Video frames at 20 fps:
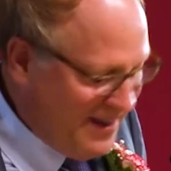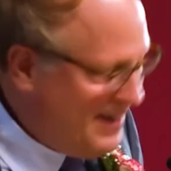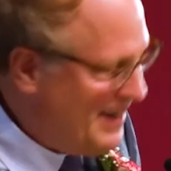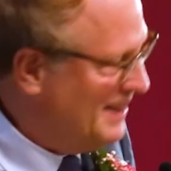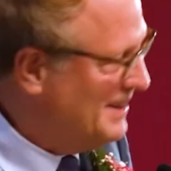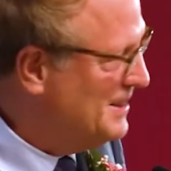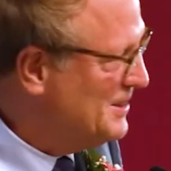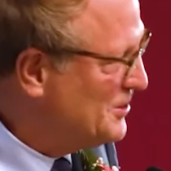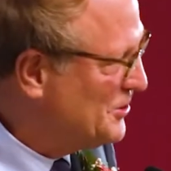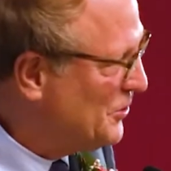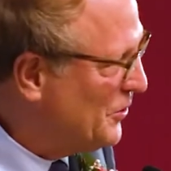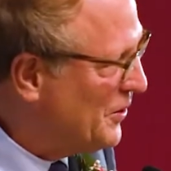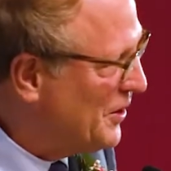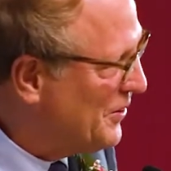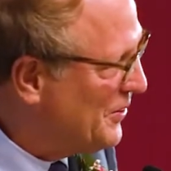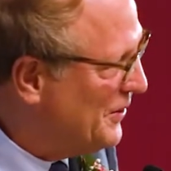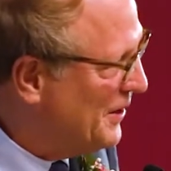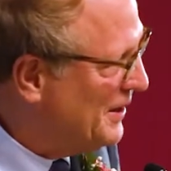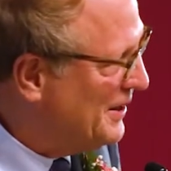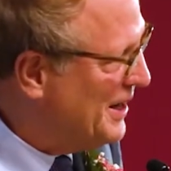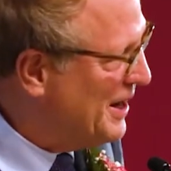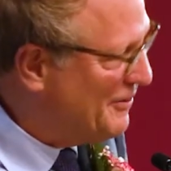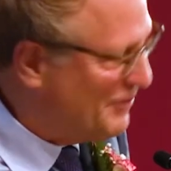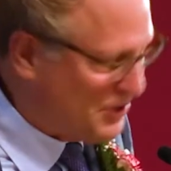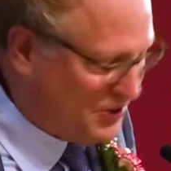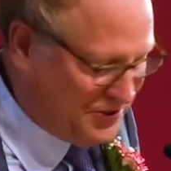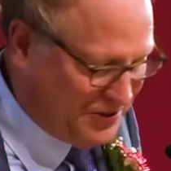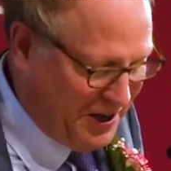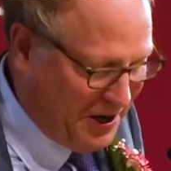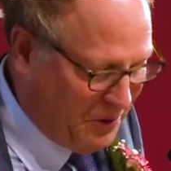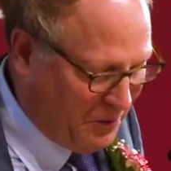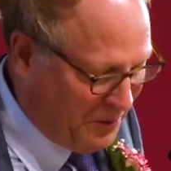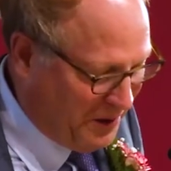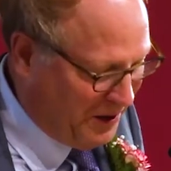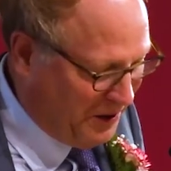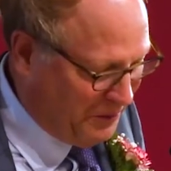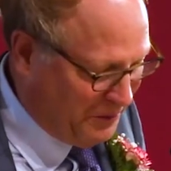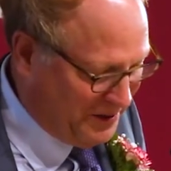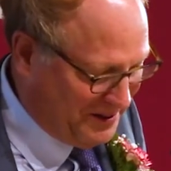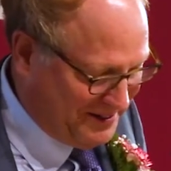And this sort of thing never set
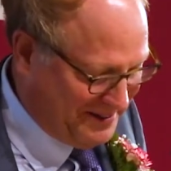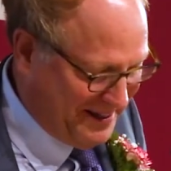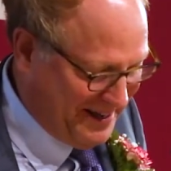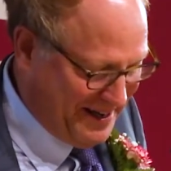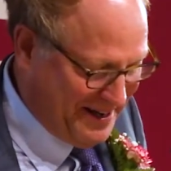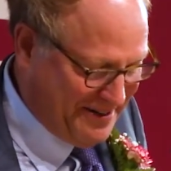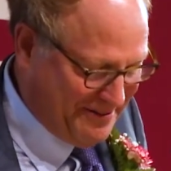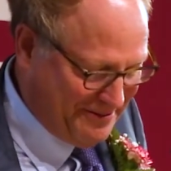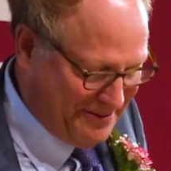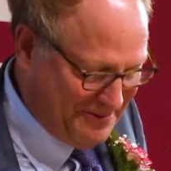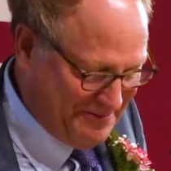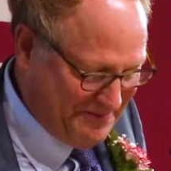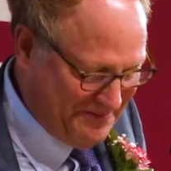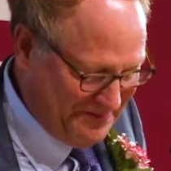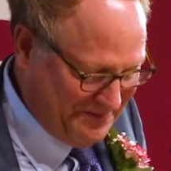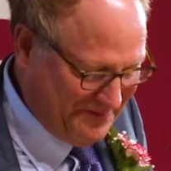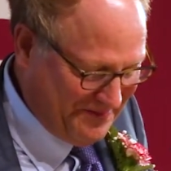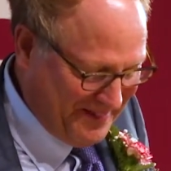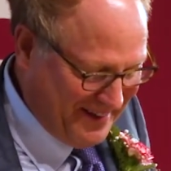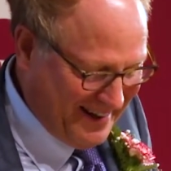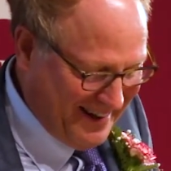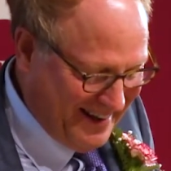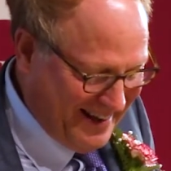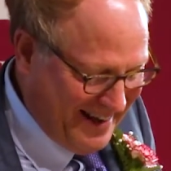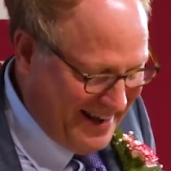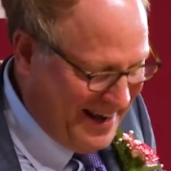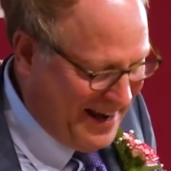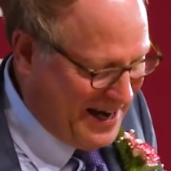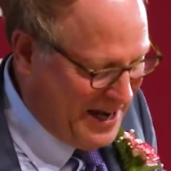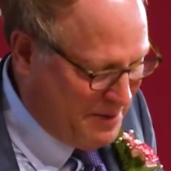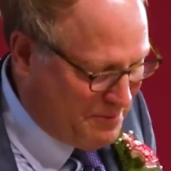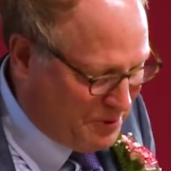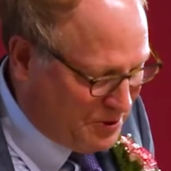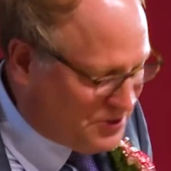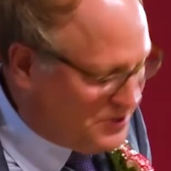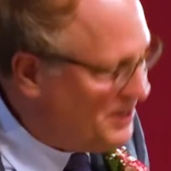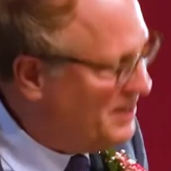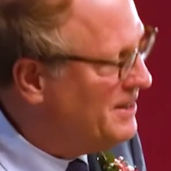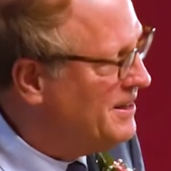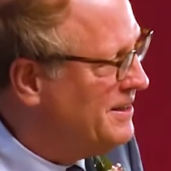well with Dave. And he
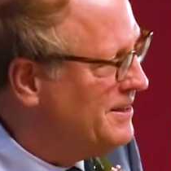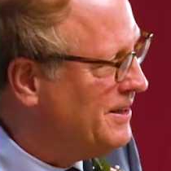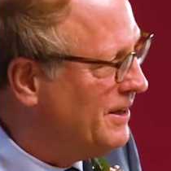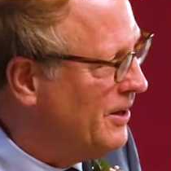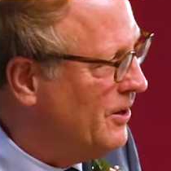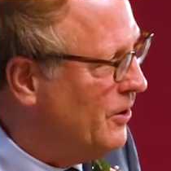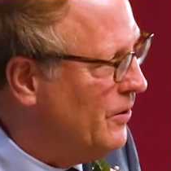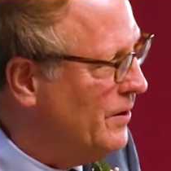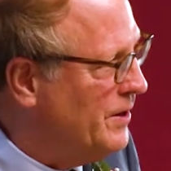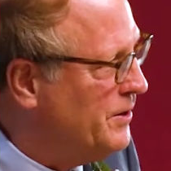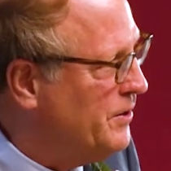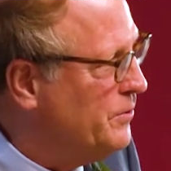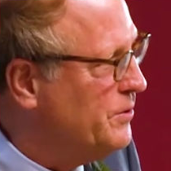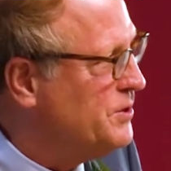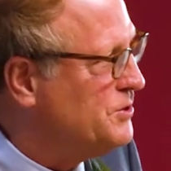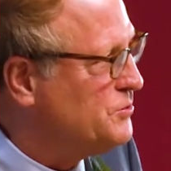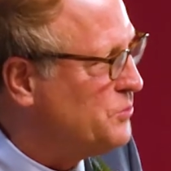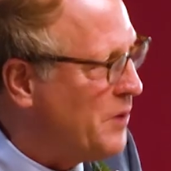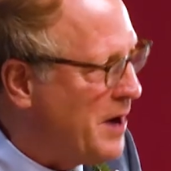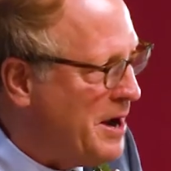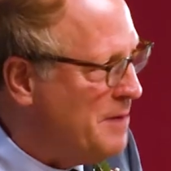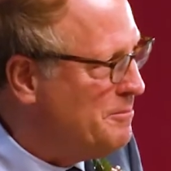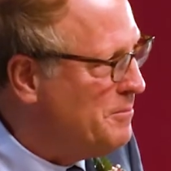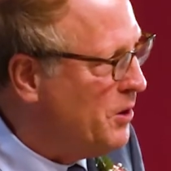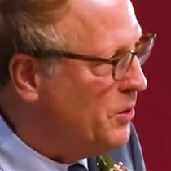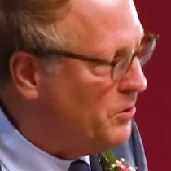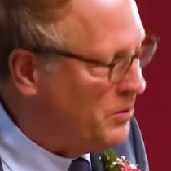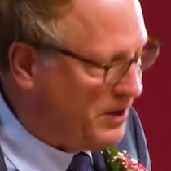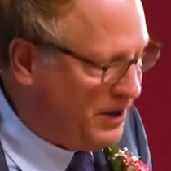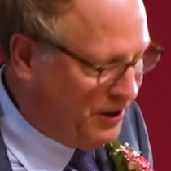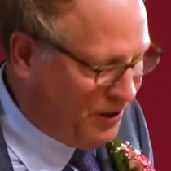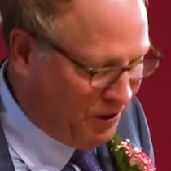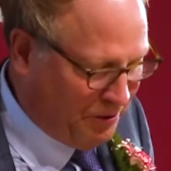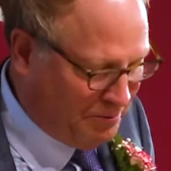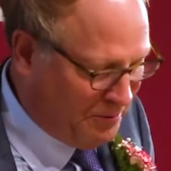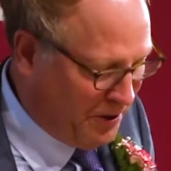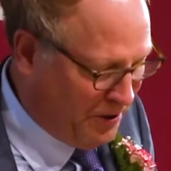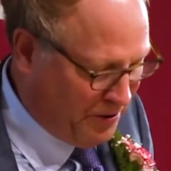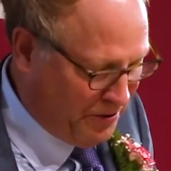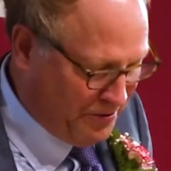proceeded to go into his Rambo kill
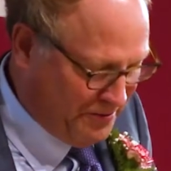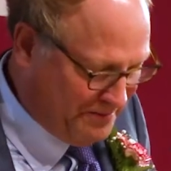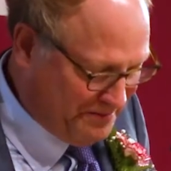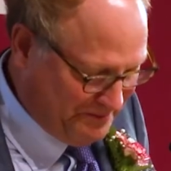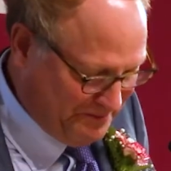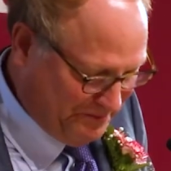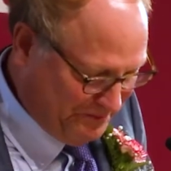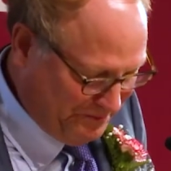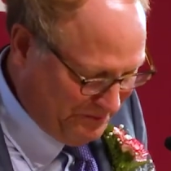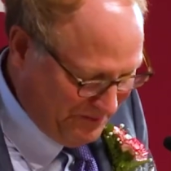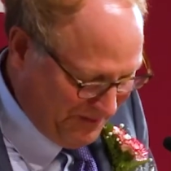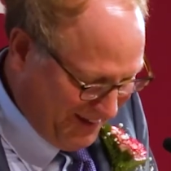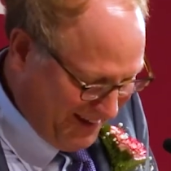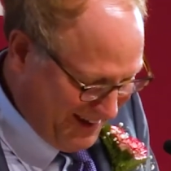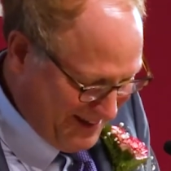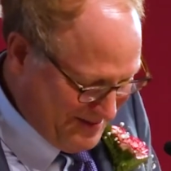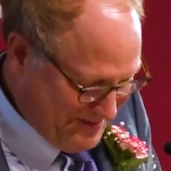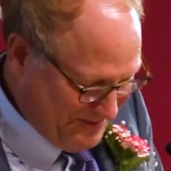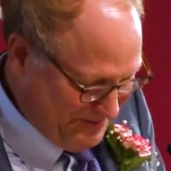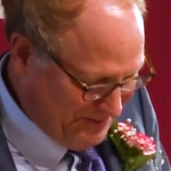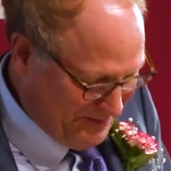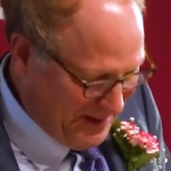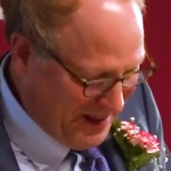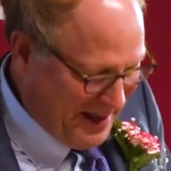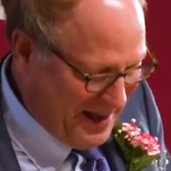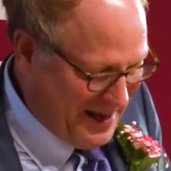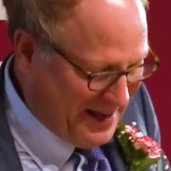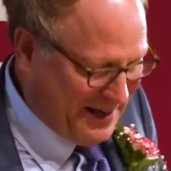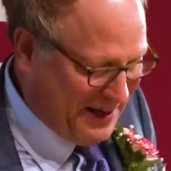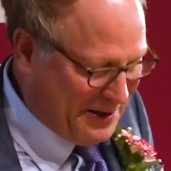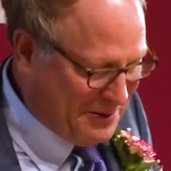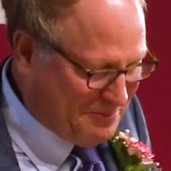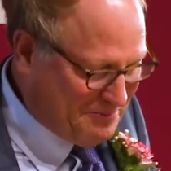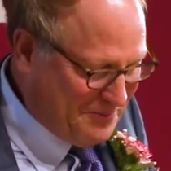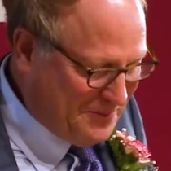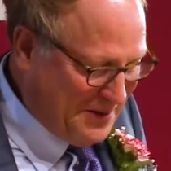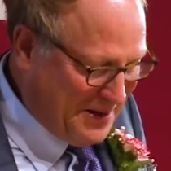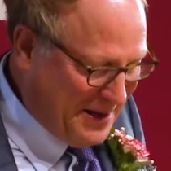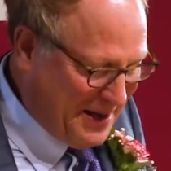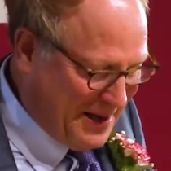mode,
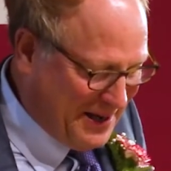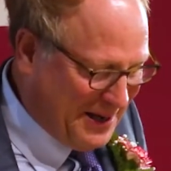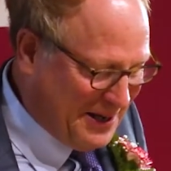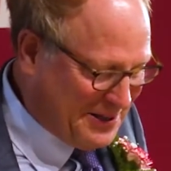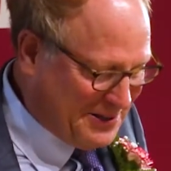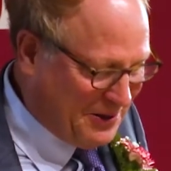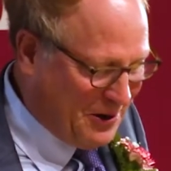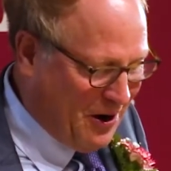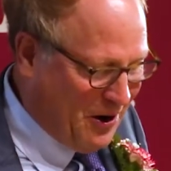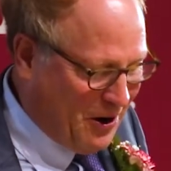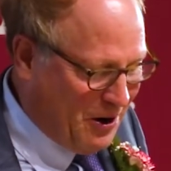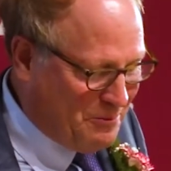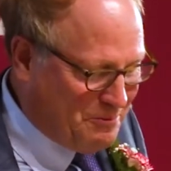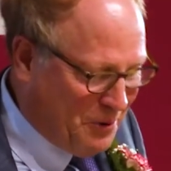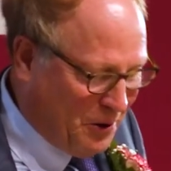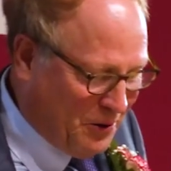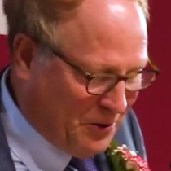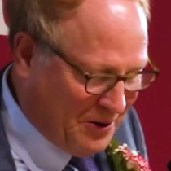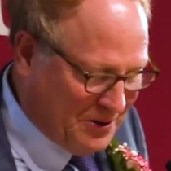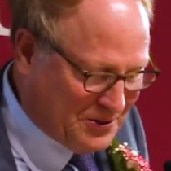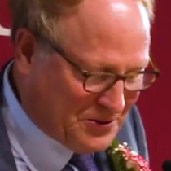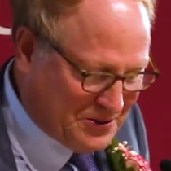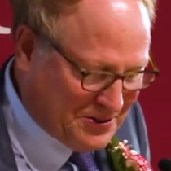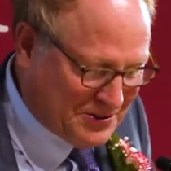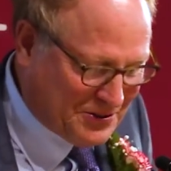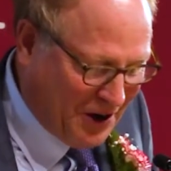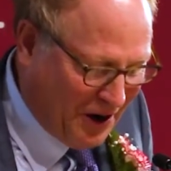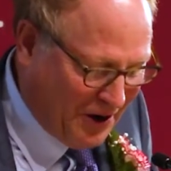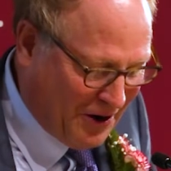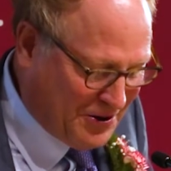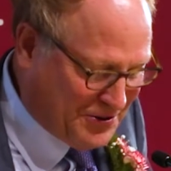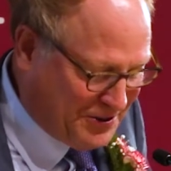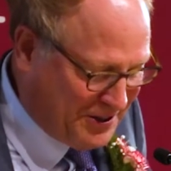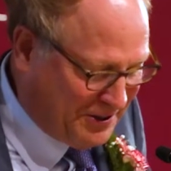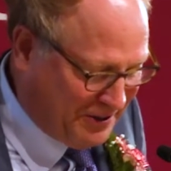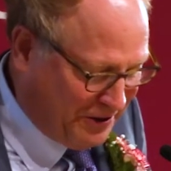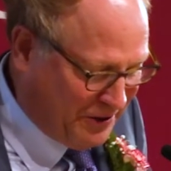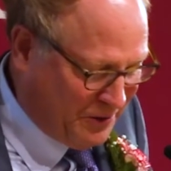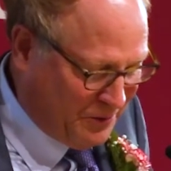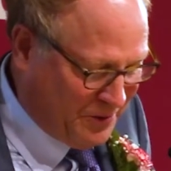hitting our opponents as hard as he
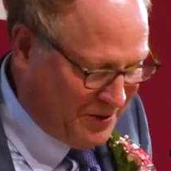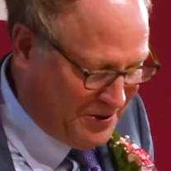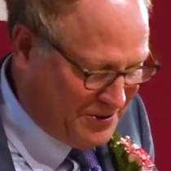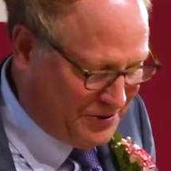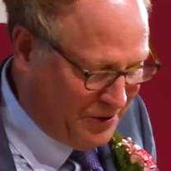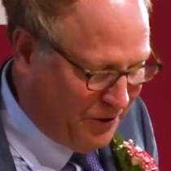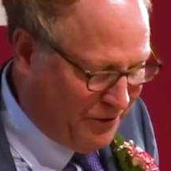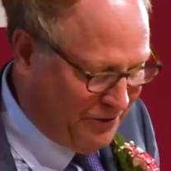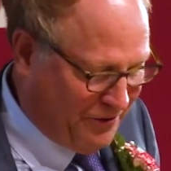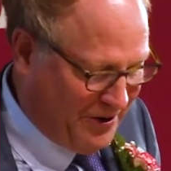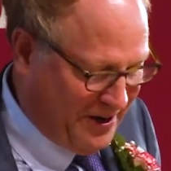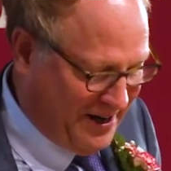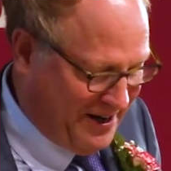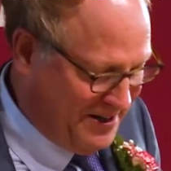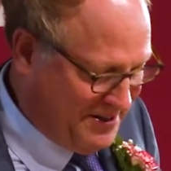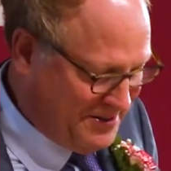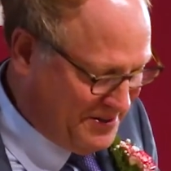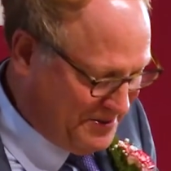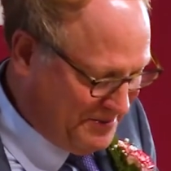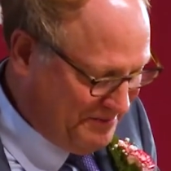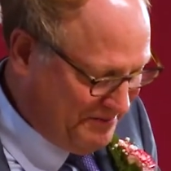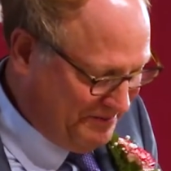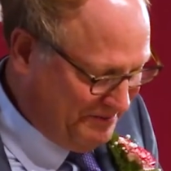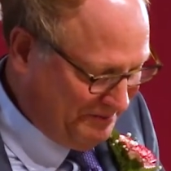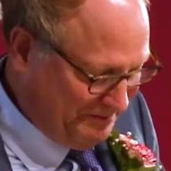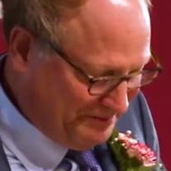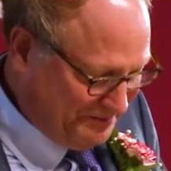could with his overheads.